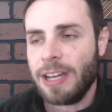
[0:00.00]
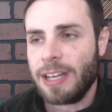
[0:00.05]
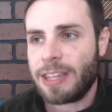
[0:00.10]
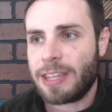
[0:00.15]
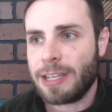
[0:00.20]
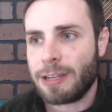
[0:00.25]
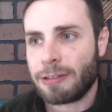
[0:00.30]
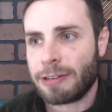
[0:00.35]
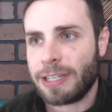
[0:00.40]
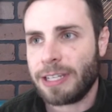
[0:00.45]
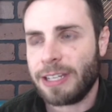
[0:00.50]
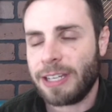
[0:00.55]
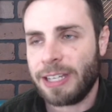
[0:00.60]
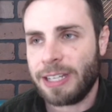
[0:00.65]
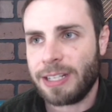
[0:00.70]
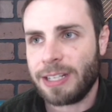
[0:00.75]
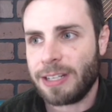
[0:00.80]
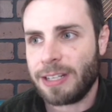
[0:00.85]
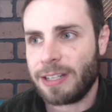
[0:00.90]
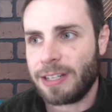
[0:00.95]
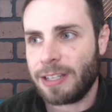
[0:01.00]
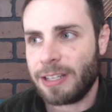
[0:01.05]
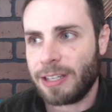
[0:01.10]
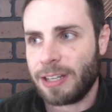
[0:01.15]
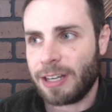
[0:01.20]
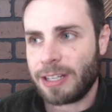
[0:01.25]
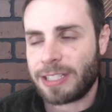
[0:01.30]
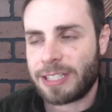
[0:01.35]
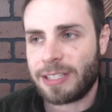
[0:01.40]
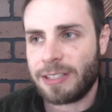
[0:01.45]
theory in
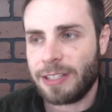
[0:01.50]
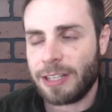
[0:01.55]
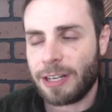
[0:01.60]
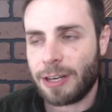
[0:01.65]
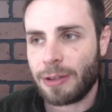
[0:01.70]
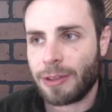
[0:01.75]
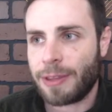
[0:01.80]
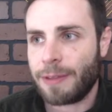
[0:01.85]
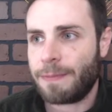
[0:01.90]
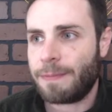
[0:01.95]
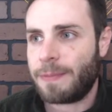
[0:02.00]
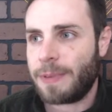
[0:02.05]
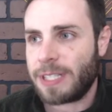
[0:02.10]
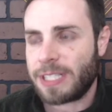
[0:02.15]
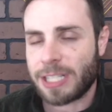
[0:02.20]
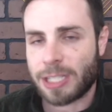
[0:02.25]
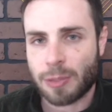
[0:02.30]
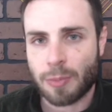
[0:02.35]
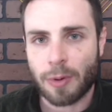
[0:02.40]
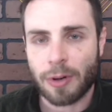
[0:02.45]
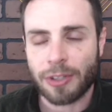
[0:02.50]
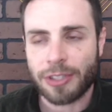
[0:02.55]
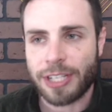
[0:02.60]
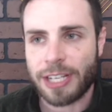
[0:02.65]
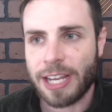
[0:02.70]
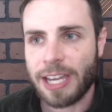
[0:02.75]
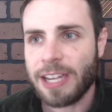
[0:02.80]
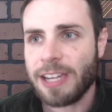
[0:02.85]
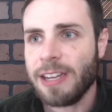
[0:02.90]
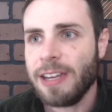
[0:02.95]
the physics world
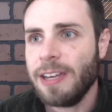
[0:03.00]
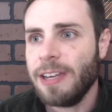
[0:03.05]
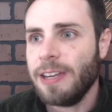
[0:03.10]
today,